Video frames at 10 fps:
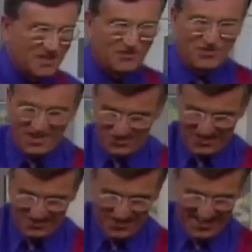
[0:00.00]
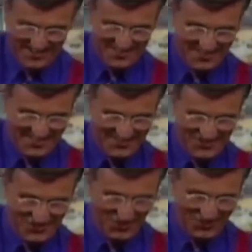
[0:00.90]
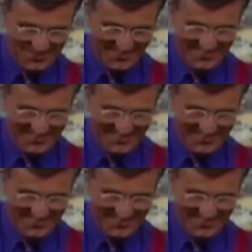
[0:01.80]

some freshly ground salt